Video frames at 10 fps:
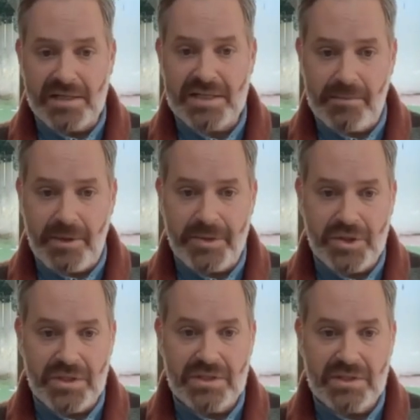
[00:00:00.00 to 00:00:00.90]
of the same
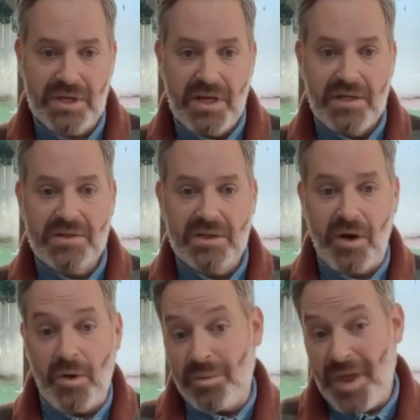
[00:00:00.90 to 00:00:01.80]
images.
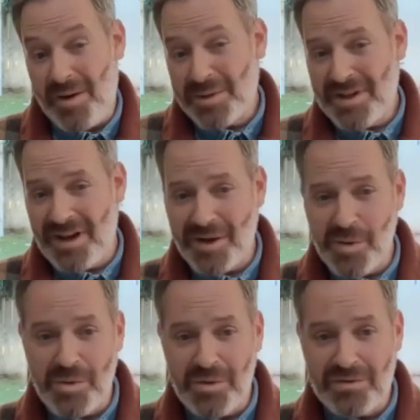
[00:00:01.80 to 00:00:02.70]
So that was kind of
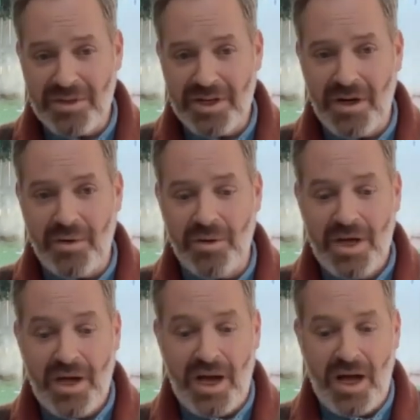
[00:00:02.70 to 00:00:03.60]
cool, you know.
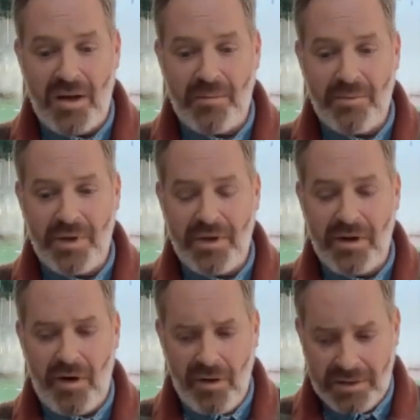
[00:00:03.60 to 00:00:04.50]

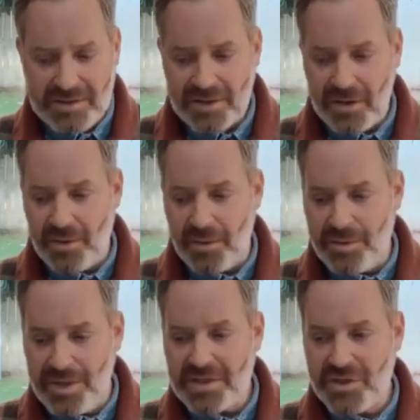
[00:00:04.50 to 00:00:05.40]
Also,
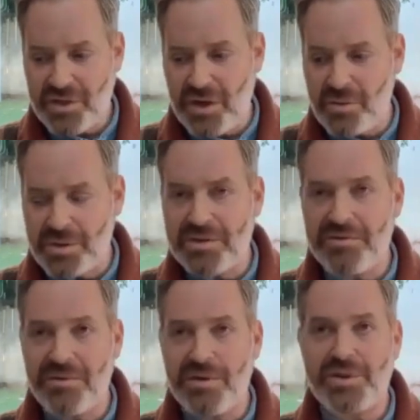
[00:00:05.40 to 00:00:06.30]
this show was the
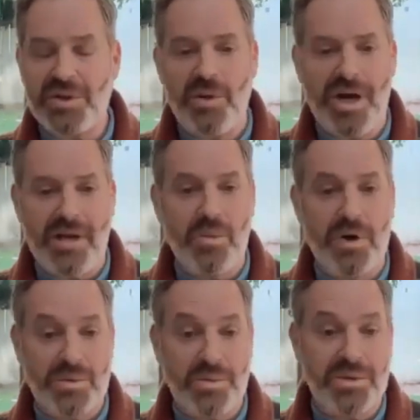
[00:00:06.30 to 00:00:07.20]
first show I had
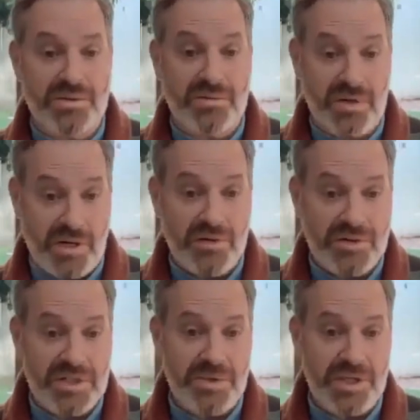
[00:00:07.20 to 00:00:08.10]
worked with another
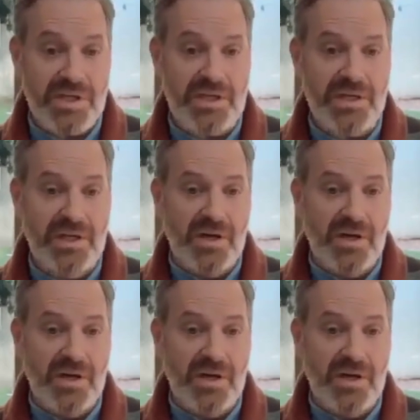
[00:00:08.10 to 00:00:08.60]
DP.